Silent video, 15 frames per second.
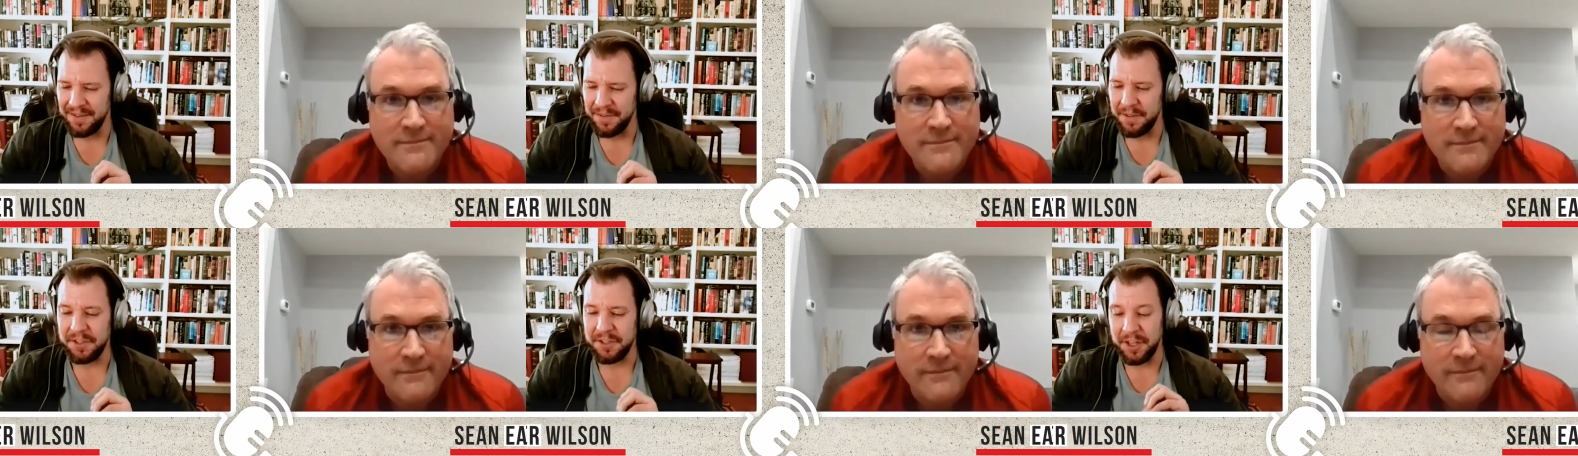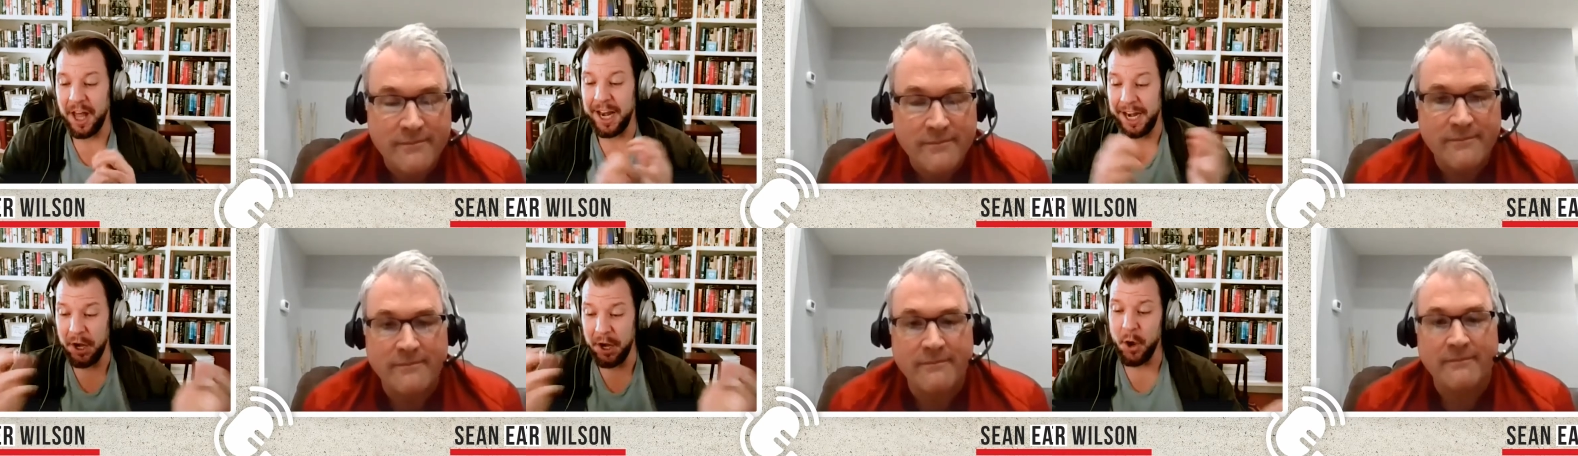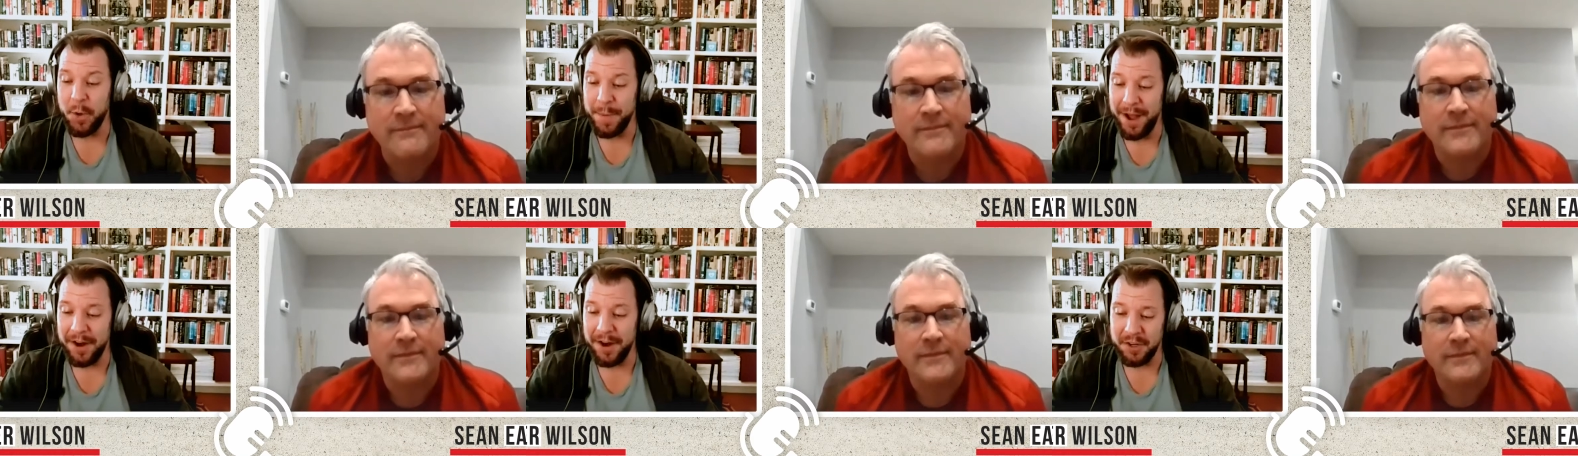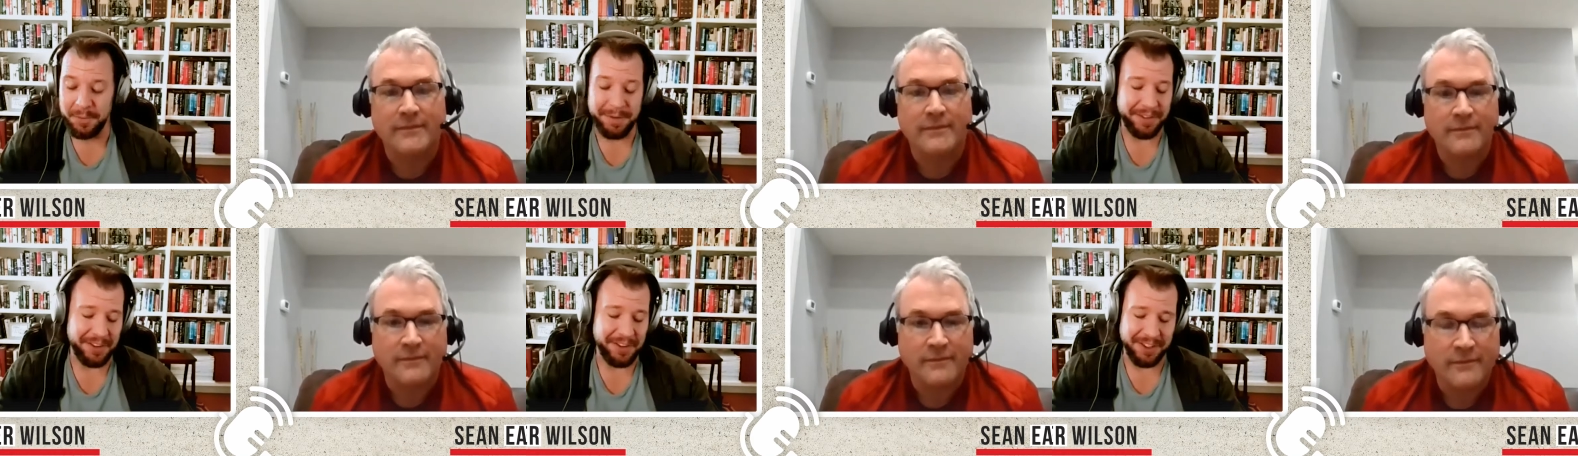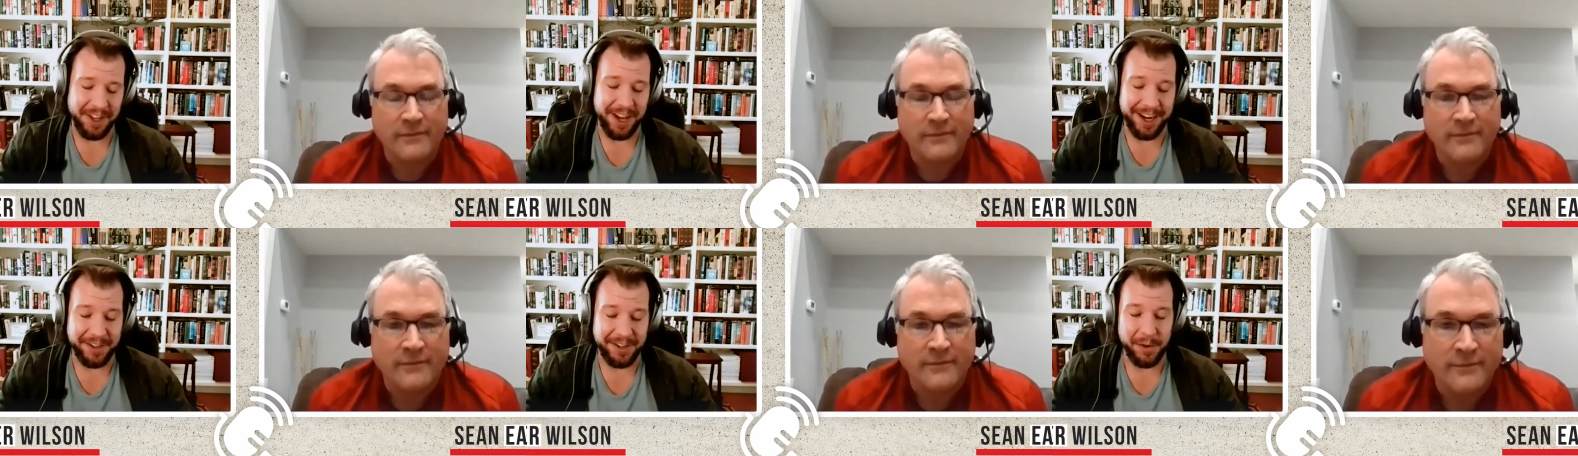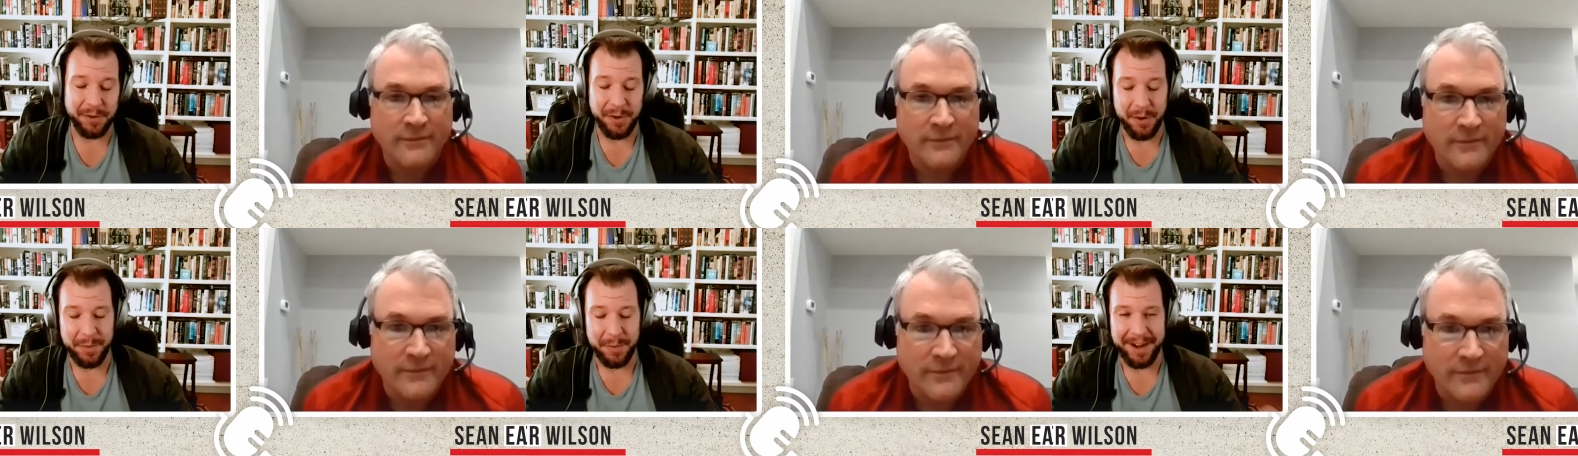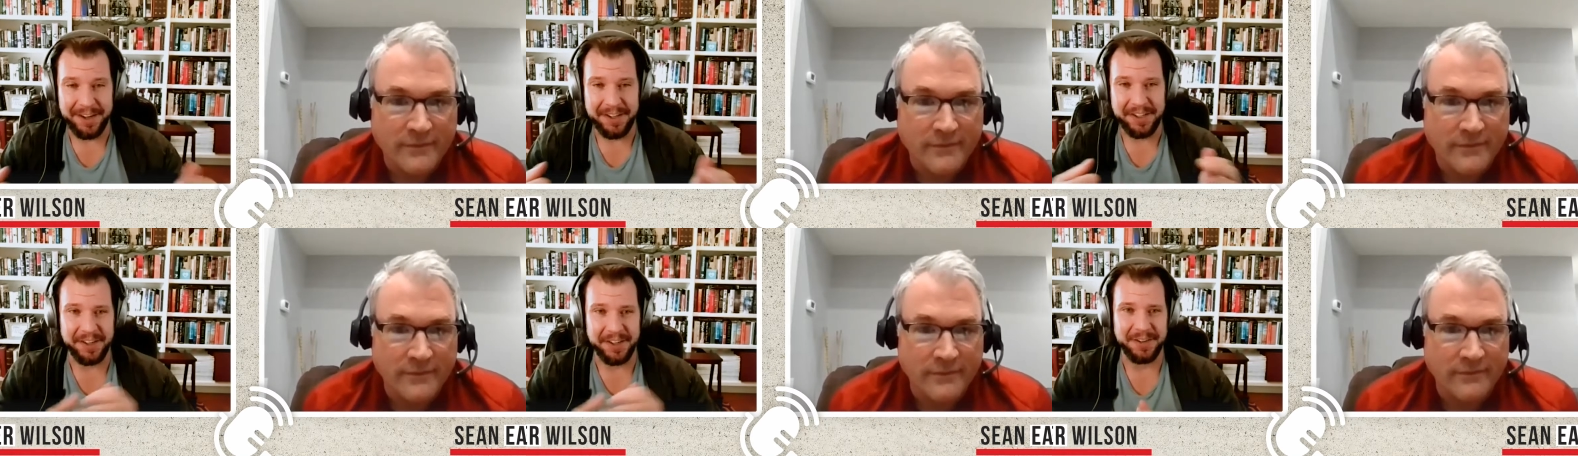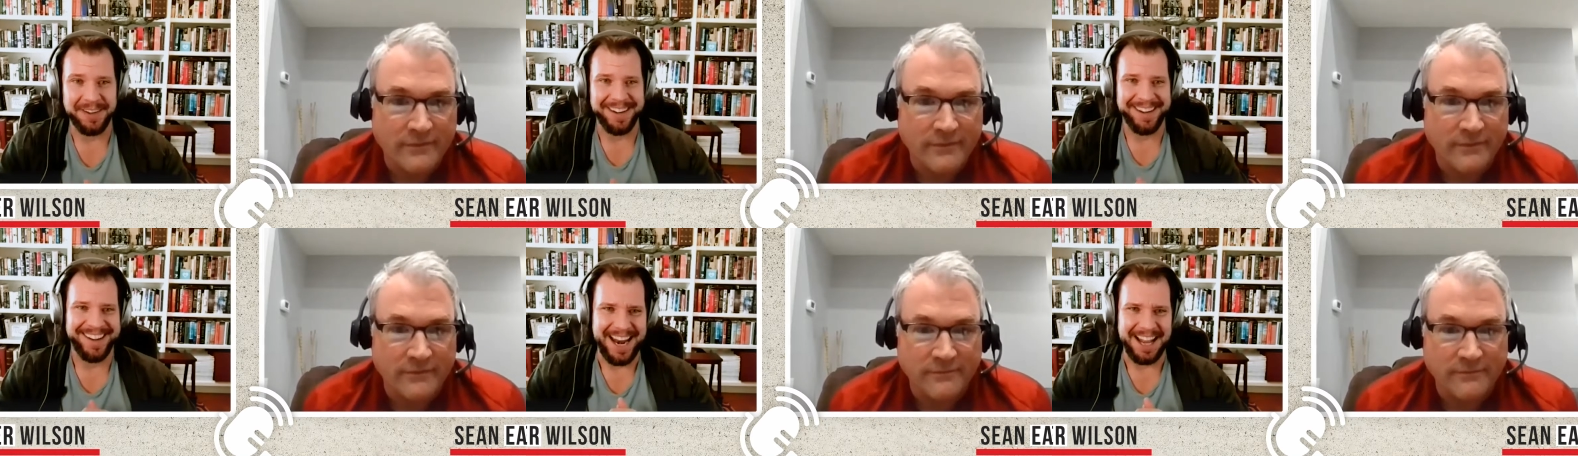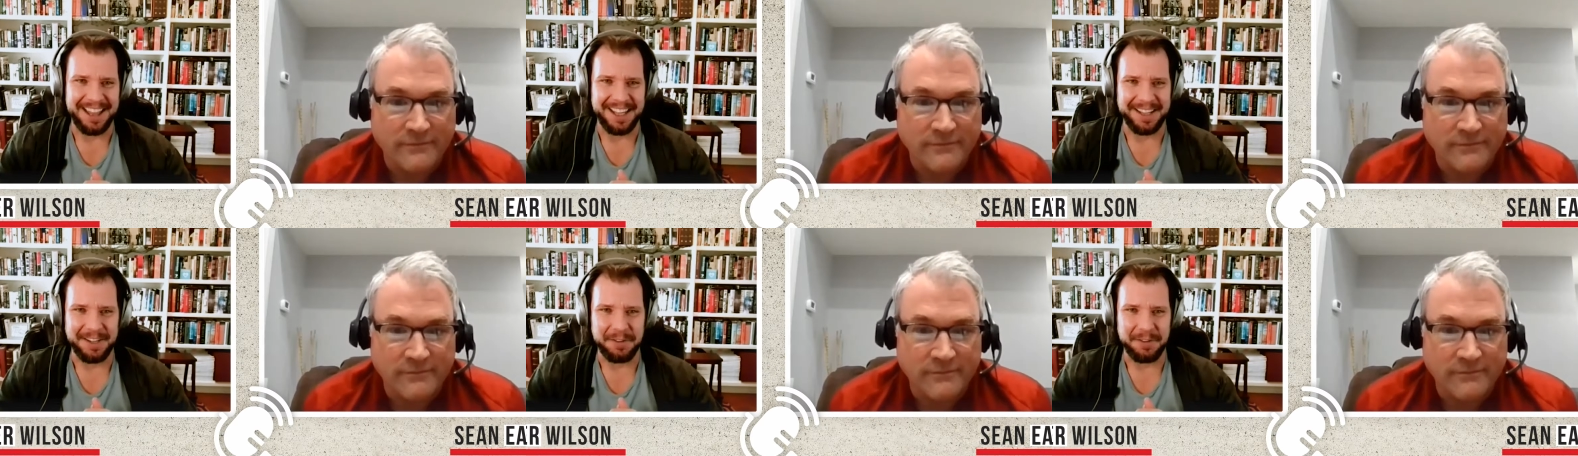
Speaker 1: there's a lot I know about you, but there's a lot I don't know about you, and I thought